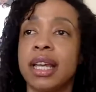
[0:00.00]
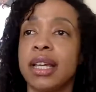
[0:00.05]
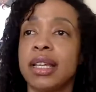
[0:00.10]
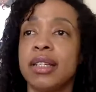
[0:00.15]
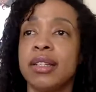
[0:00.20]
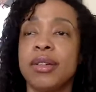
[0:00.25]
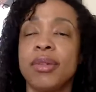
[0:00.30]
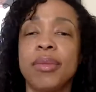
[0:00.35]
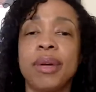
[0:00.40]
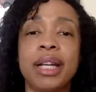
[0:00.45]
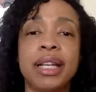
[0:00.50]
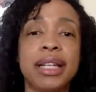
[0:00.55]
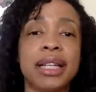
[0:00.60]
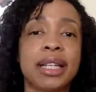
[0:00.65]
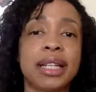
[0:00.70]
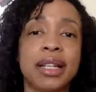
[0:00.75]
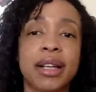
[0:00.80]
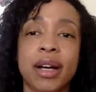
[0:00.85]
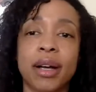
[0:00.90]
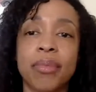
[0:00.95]
Nobody
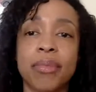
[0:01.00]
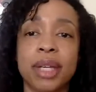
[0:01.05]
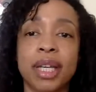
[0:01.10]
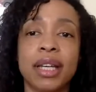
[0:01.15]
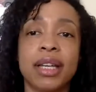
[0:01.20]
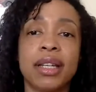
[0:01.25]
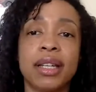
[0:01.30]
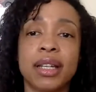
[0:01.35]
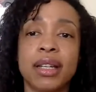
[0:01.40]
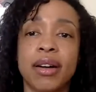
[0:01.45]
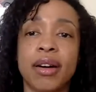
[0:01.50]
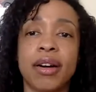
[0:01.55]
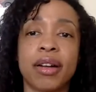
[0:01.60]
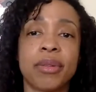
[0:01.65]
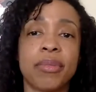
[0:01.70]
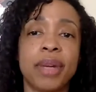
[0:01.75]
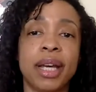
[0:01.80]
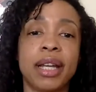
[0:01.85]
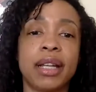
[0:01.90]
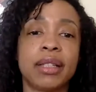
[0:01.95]
can come in and
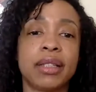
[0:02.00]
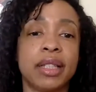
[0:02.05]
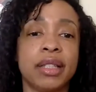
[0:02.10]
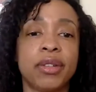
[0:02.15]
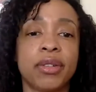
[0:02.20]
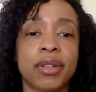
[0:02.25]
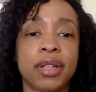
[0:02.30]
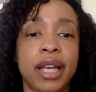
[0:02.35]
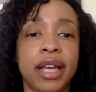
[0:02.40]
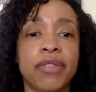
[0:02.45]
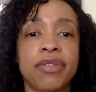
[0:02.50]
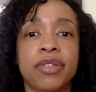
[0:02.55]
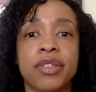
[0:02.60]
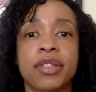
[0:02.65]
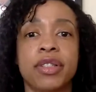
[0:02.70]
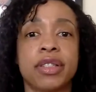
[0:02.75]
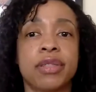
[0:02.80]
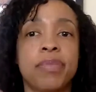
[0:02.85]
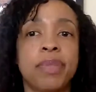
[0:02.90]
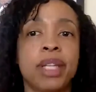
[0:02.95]
automatically your life will
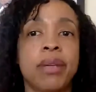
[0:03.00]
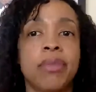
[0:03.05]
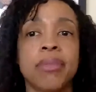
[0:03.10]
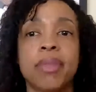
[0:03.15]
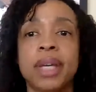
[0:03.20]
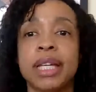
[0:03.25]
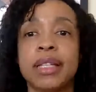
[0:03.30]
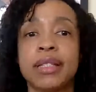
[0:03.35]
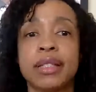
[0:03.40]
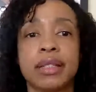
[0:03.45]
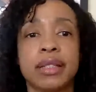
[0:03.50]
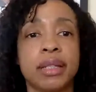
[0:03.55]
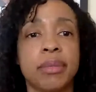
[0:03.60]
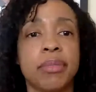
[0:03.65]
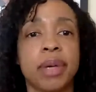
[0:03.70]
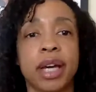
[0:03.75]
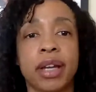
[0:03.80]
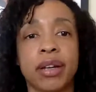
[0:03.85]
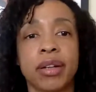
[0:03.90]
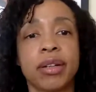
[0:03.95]
just be amazingly
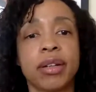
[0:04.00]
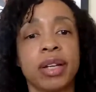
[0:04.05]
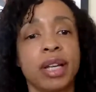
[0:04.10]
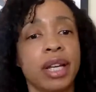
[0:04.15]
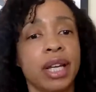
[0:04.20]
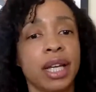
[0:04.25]
better.